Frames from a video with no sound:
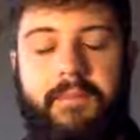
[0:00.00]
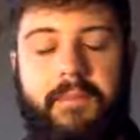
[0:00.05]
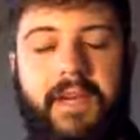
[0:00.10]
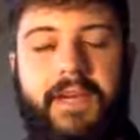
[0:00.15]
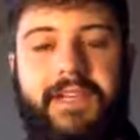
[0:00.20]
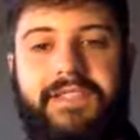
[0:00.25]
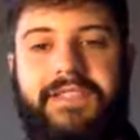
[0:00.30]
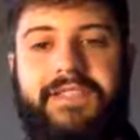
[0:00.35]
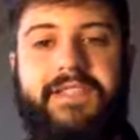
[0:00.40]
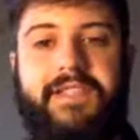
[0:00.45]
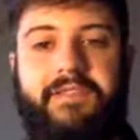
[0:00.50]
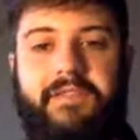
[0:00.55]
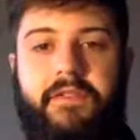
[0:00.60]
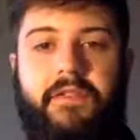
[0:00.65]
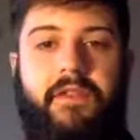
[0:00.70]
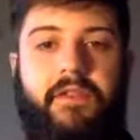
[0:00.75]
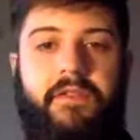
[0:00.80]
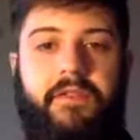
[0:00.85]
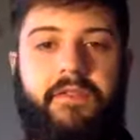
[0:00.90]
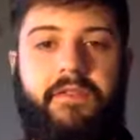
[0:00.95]
us
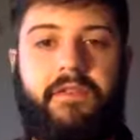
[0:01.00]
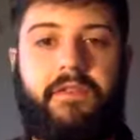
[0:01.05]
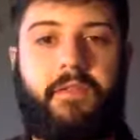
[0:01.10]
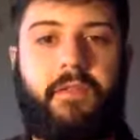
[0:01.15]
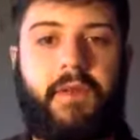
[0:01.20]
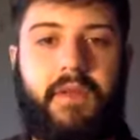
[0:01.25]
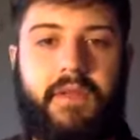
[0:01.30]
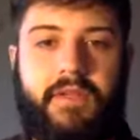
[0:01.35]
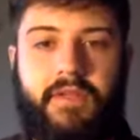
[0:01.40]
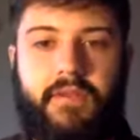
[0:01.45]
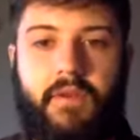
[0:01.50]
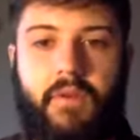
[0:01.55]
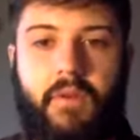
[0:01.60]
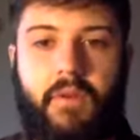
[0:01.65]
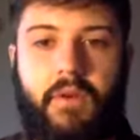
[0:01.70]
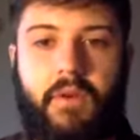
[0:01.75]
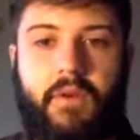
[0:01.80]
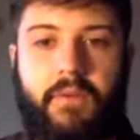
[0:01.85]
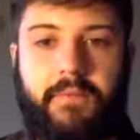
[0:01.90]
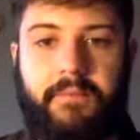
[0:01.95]
different from the rest of the
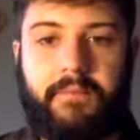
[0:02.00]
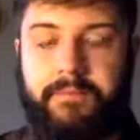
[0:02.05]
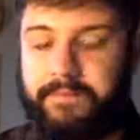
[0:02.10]
world.